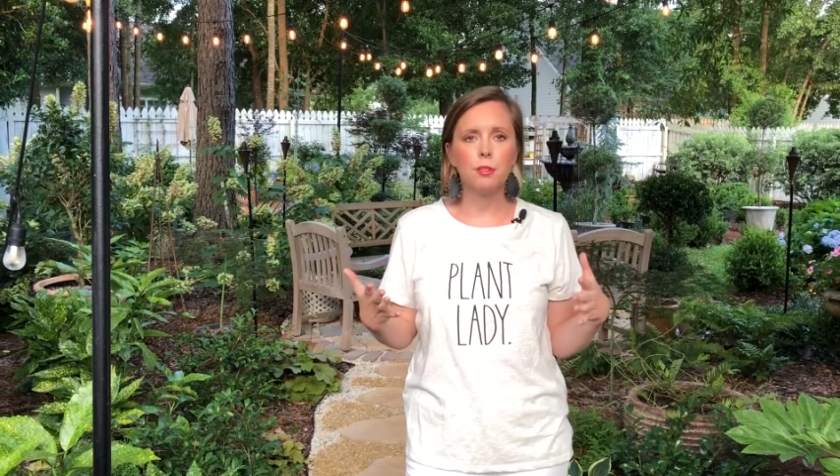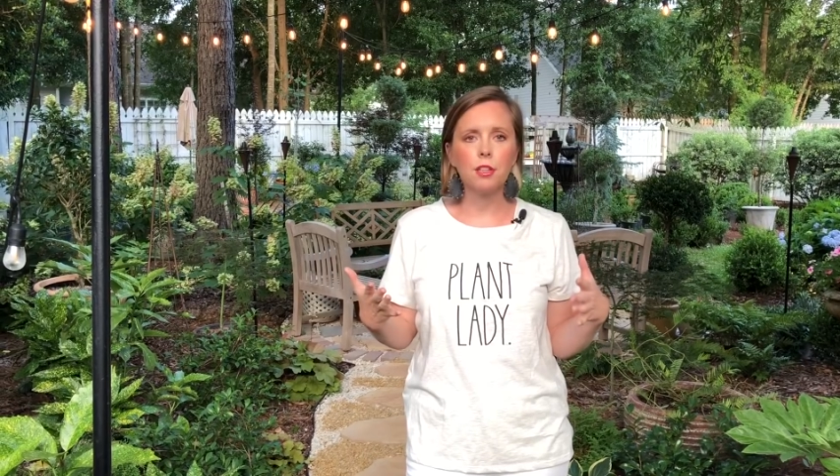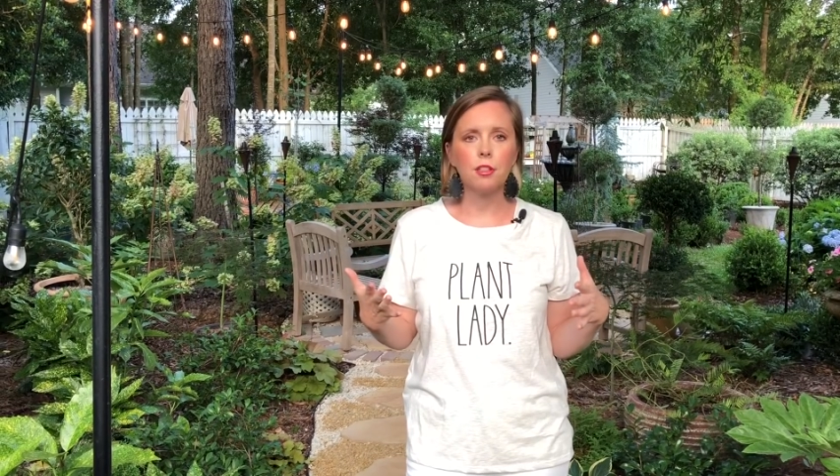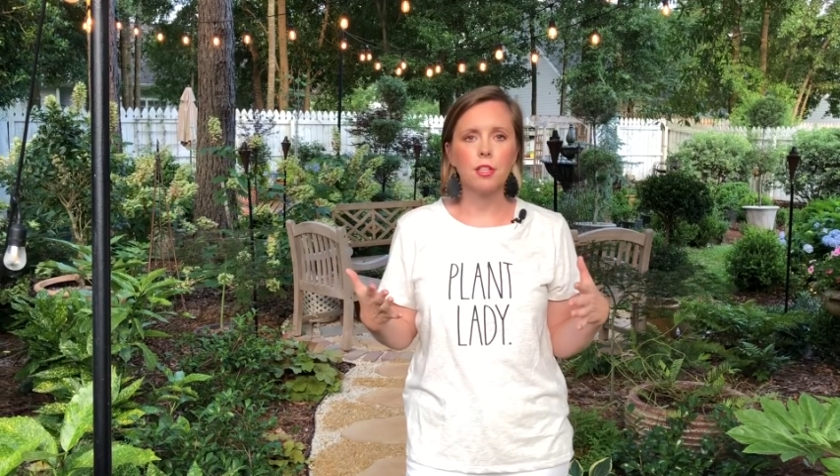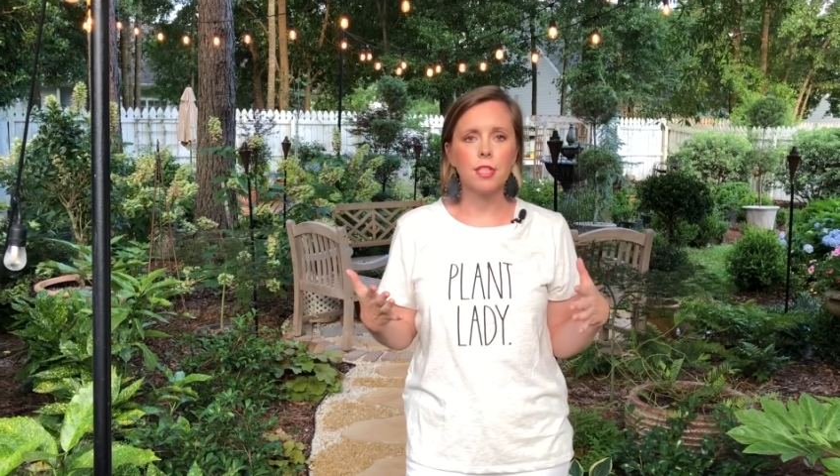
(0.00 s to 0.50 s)
to
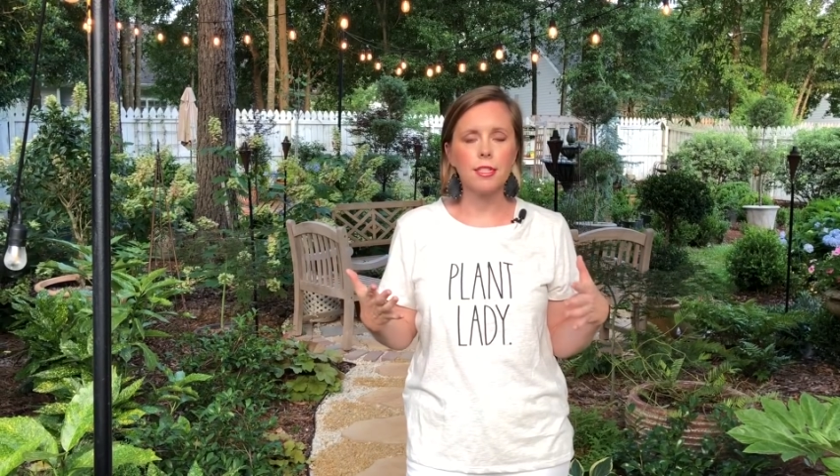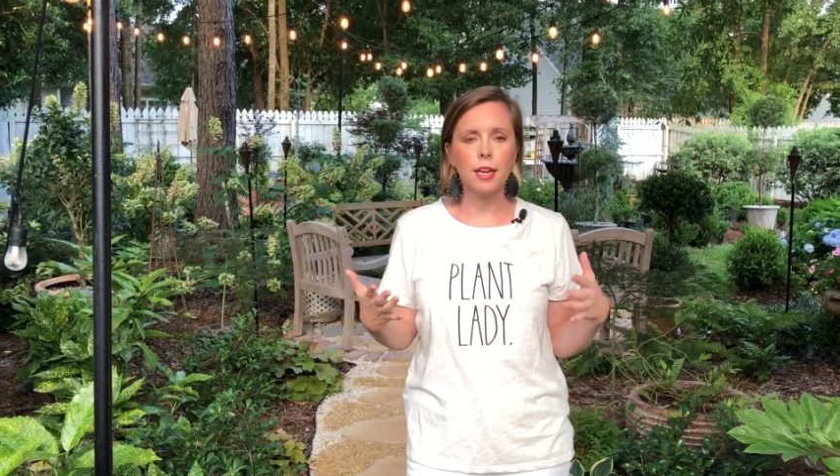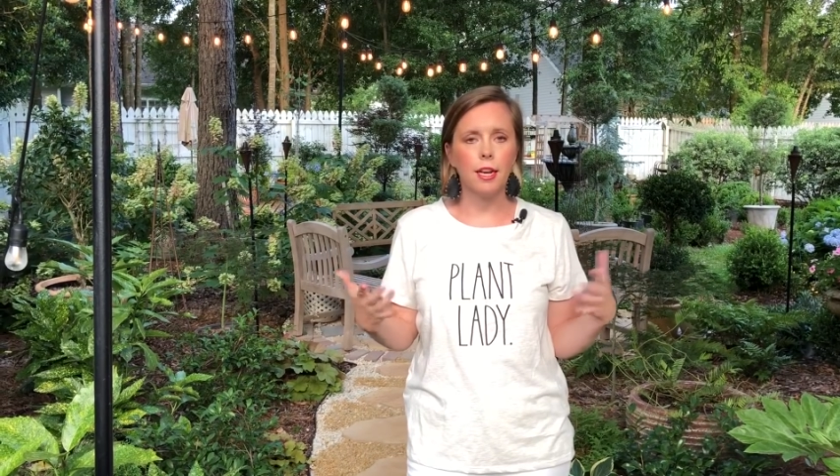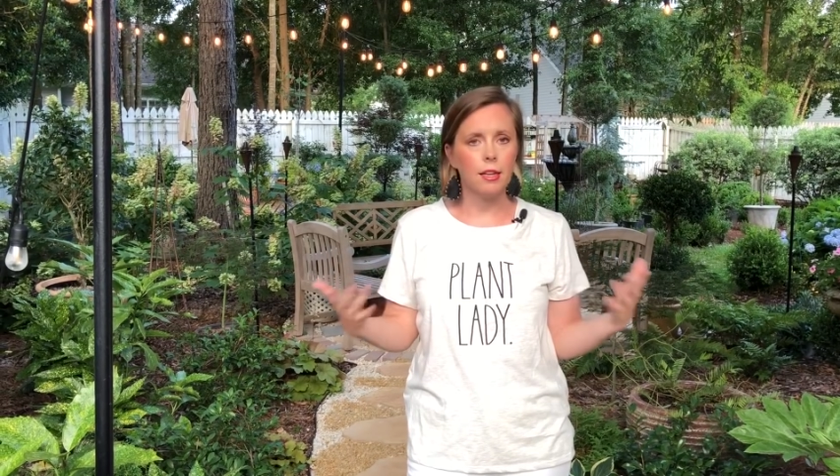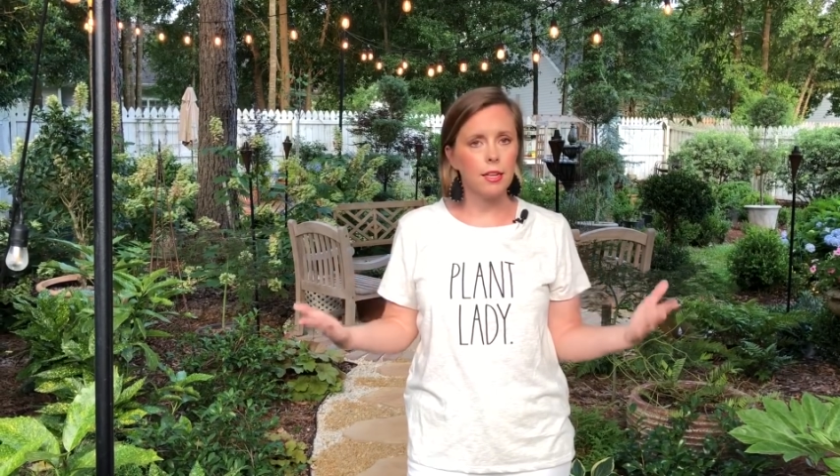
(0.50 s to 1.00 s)
look as
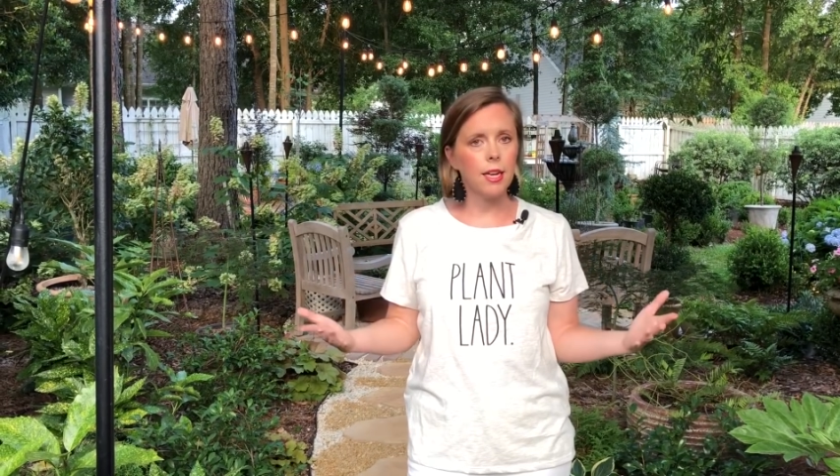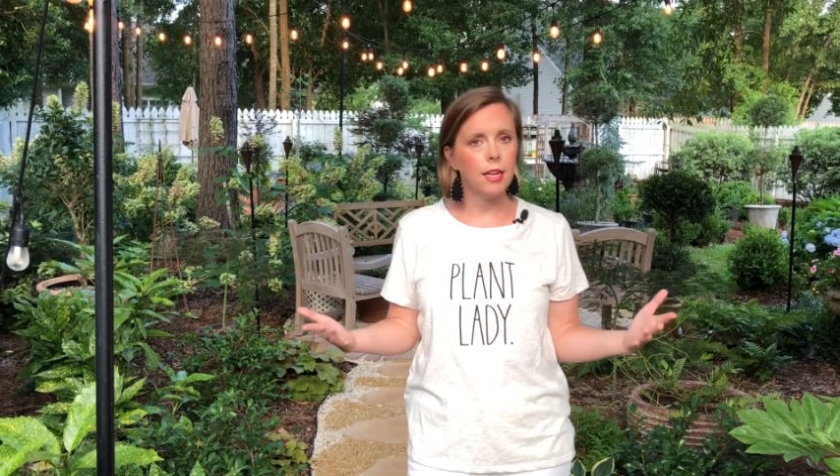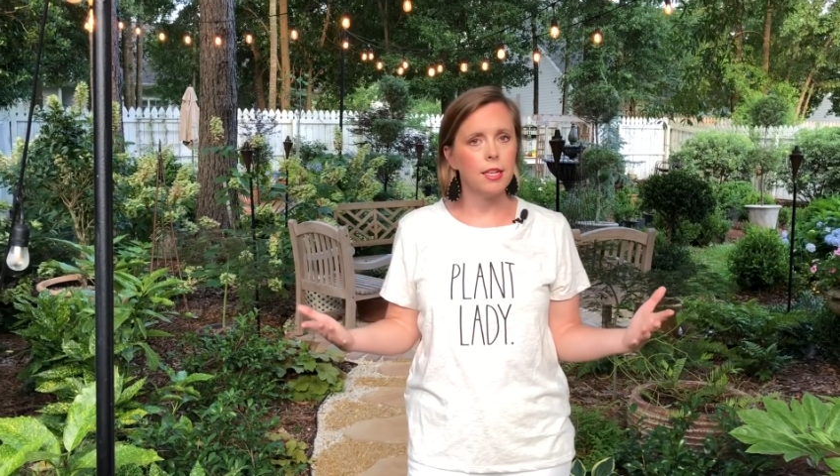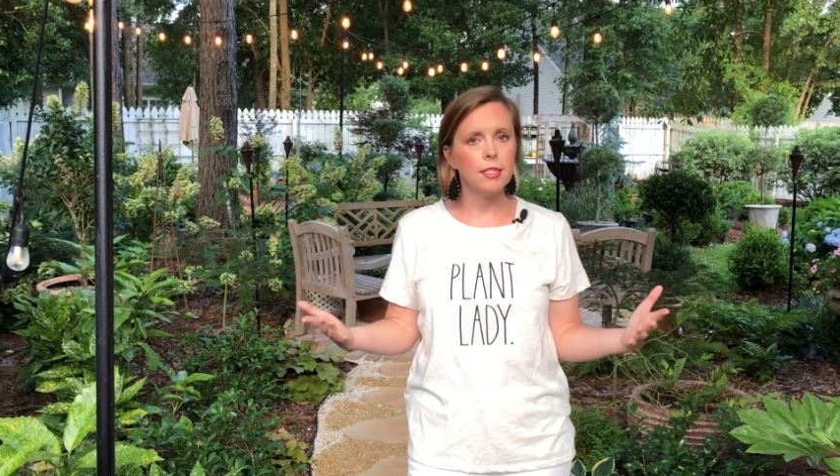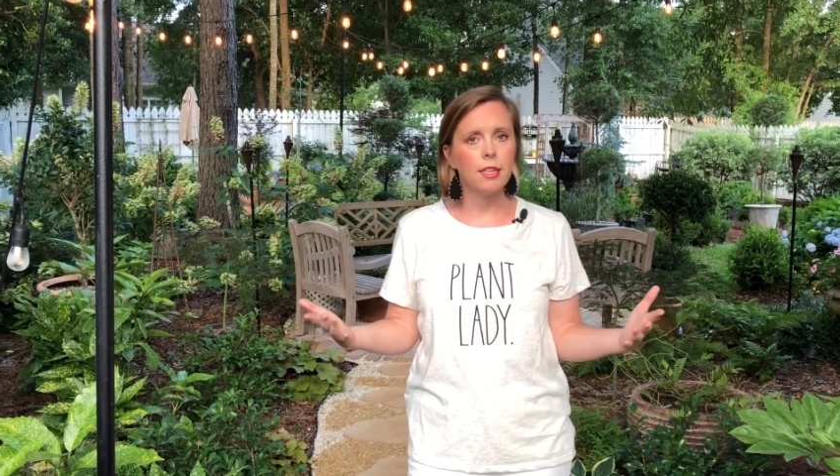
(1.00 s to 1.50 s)

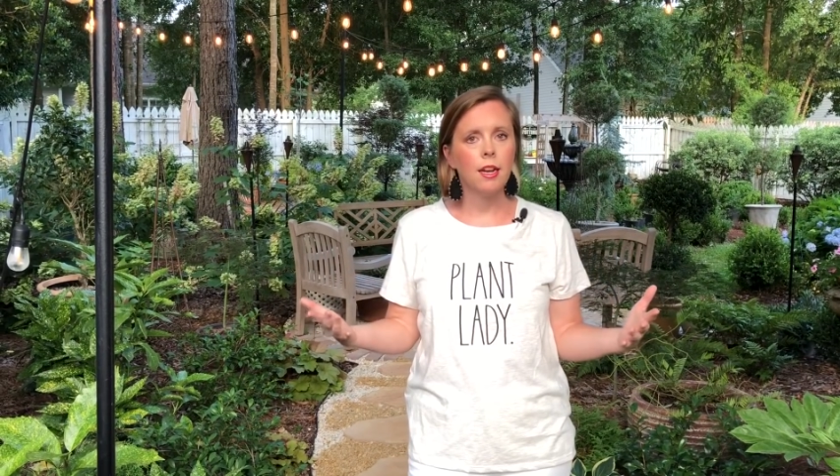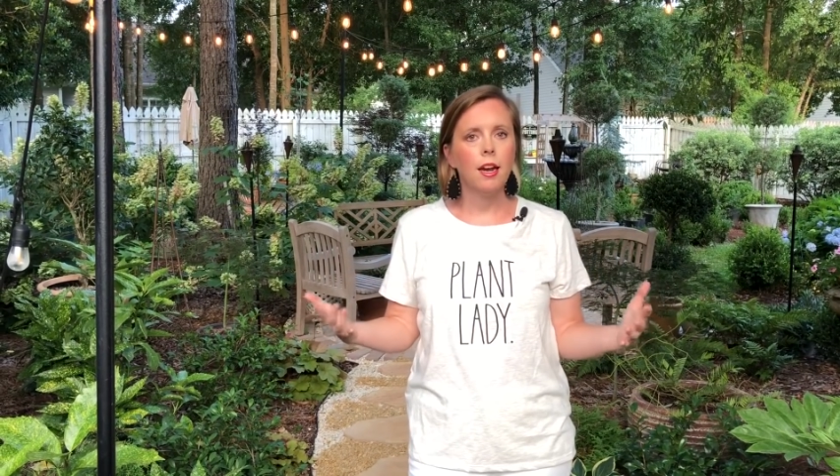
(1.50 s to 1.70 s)
elegant